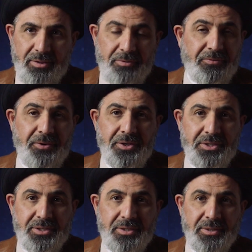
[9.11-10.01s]
the
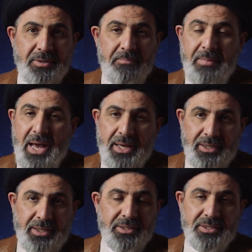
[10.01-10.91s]
first
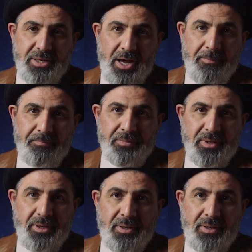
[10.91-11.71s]
man in Islam,